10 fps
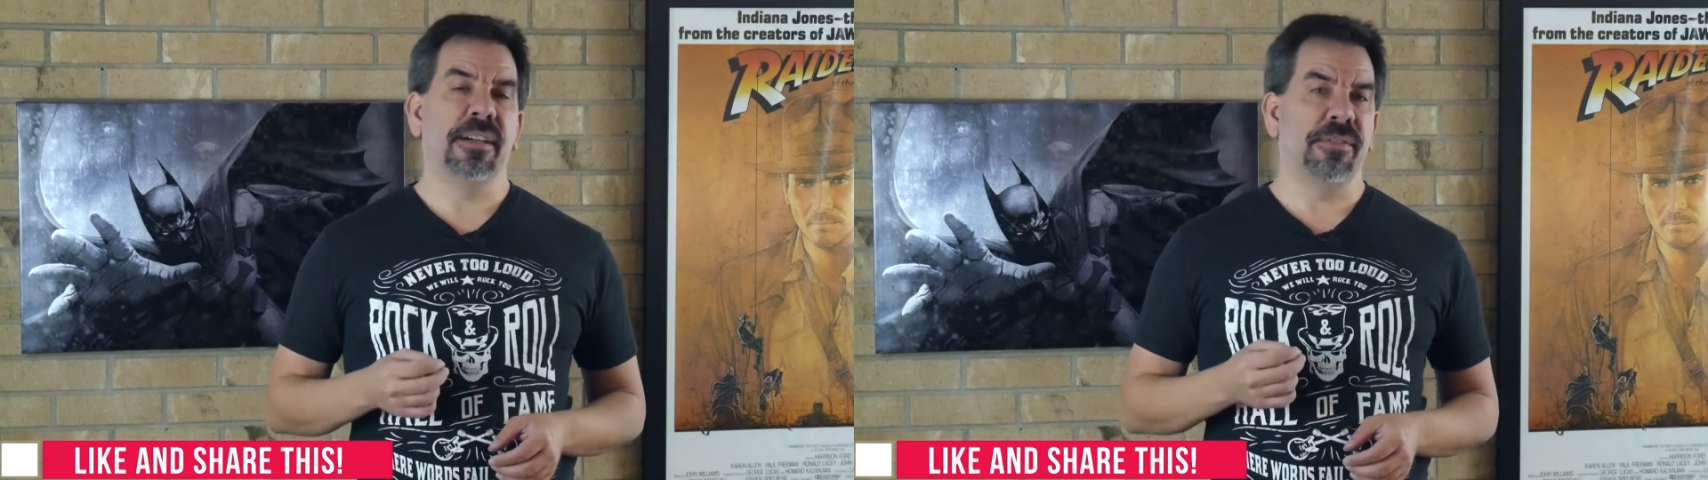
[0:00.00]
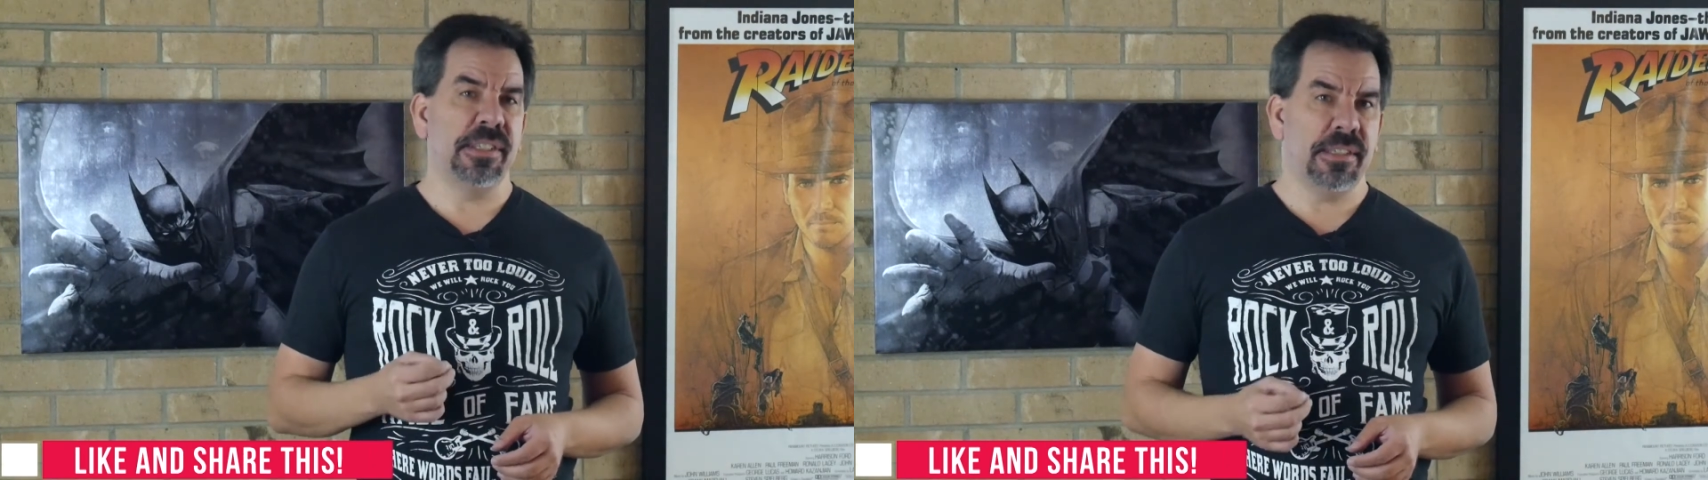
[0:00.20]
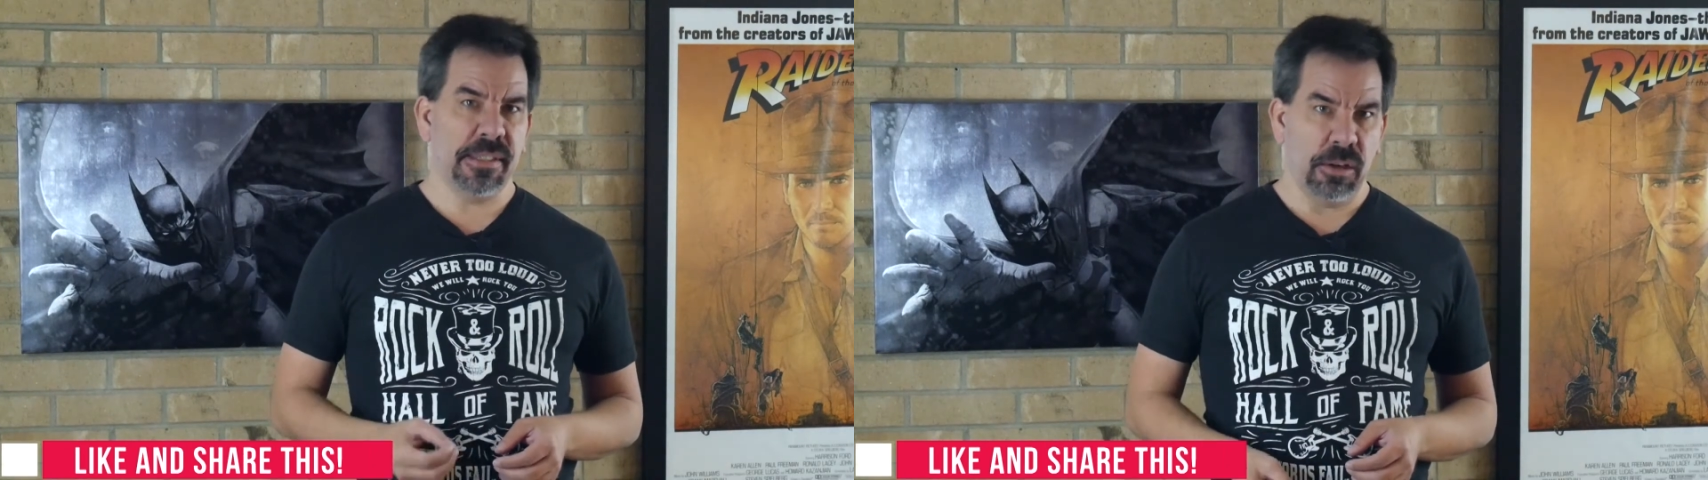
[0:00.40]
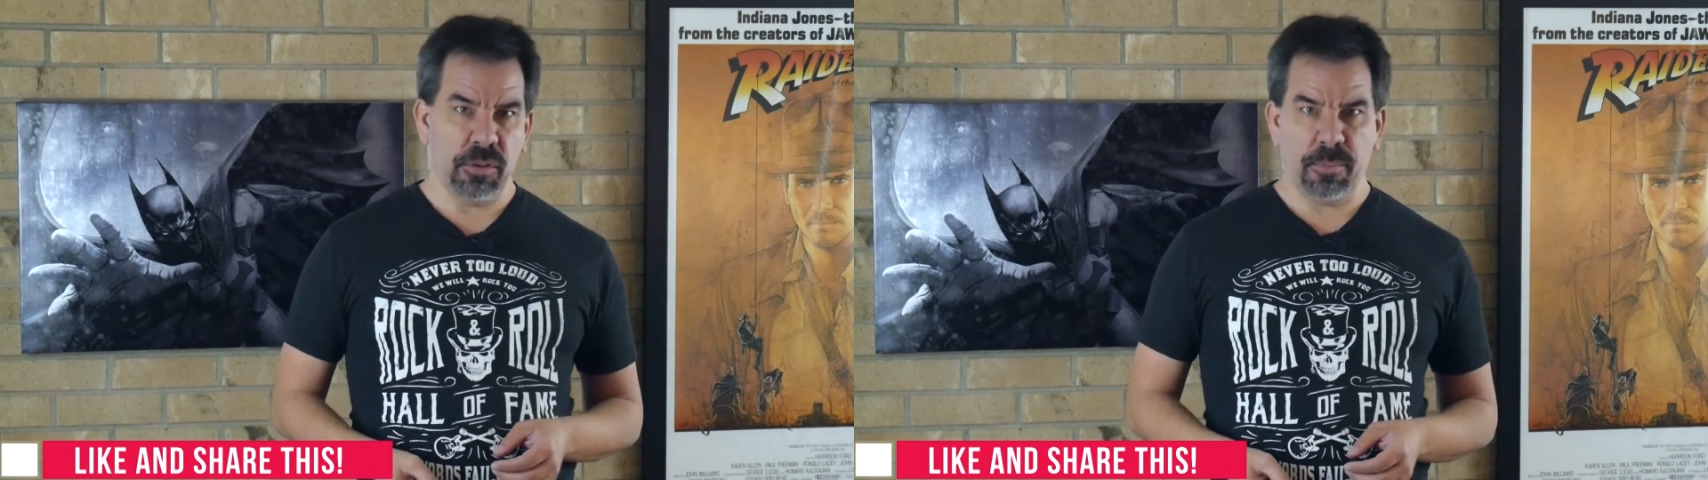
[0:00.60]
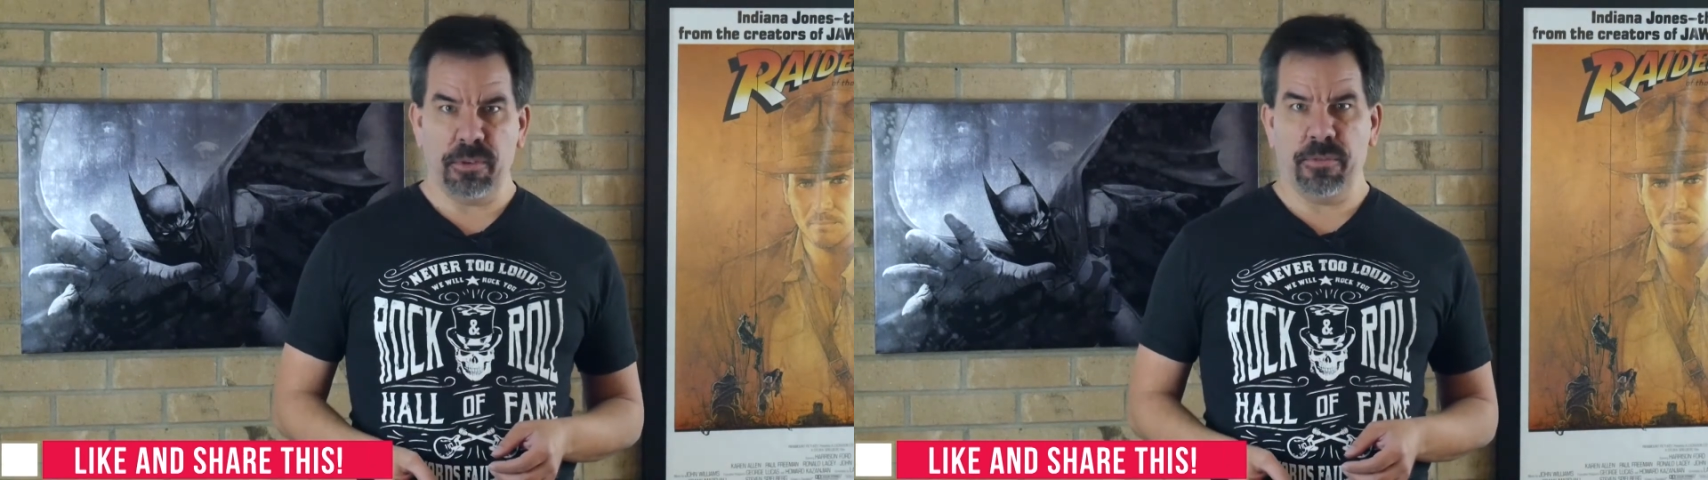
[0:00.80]
of
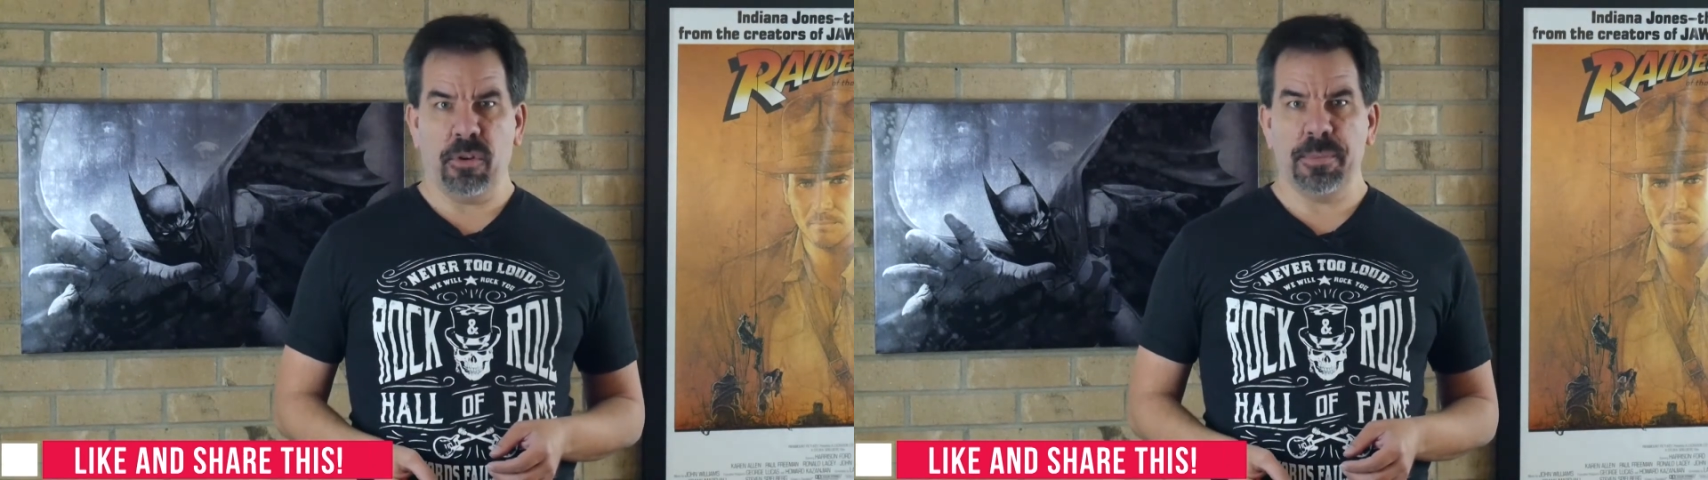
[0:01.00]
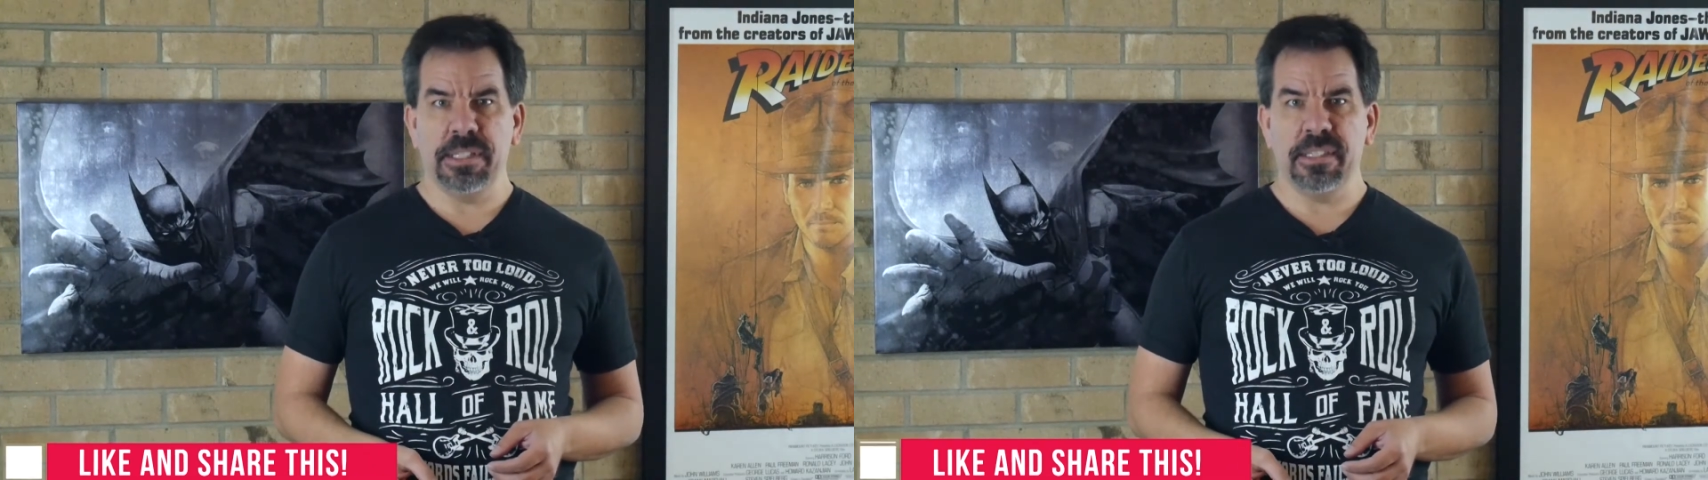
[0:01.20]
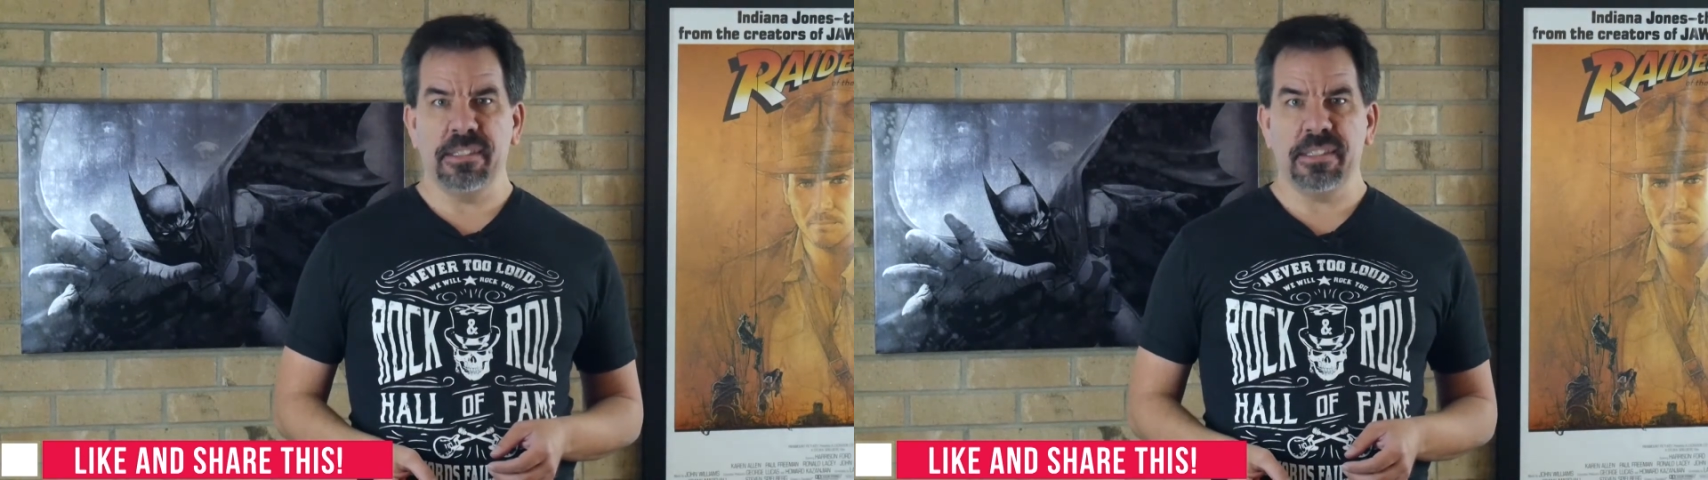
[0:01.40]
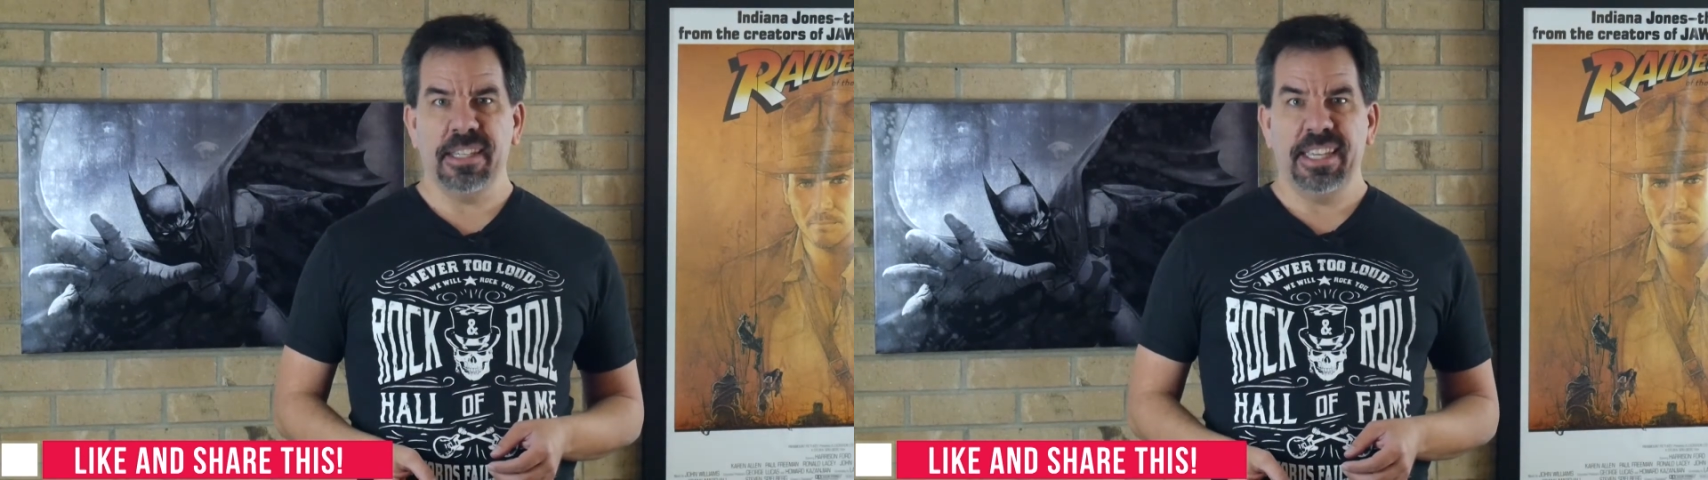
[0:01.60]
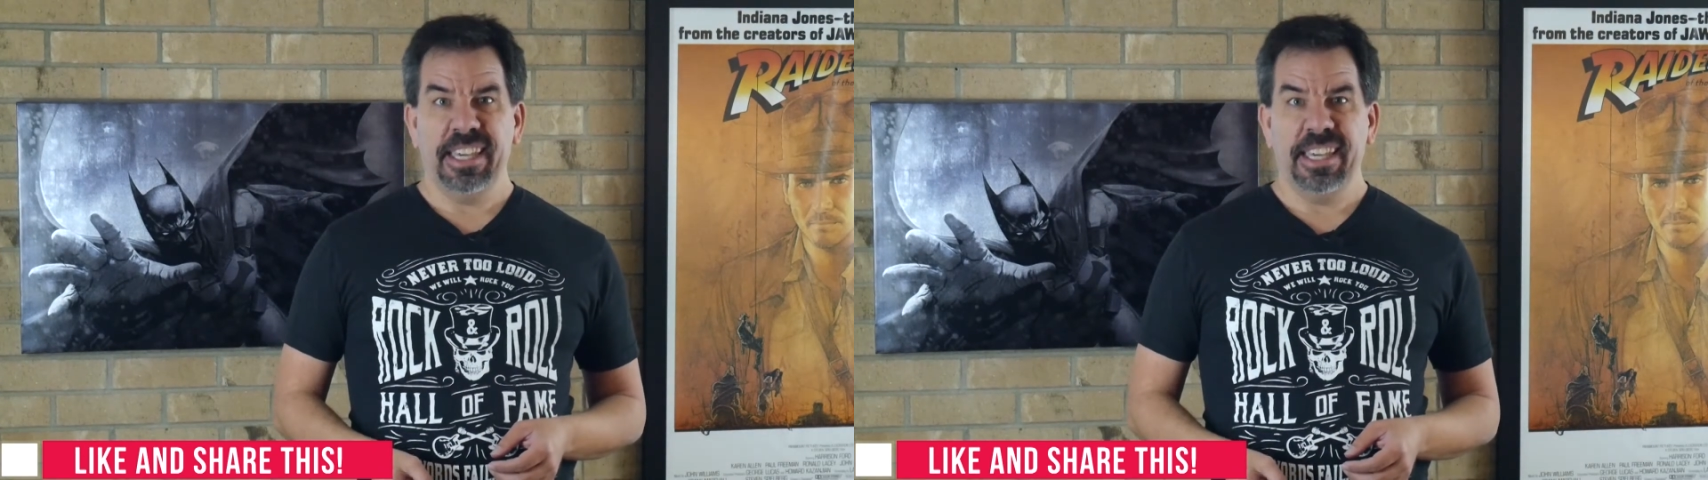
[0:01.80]
stellar performances.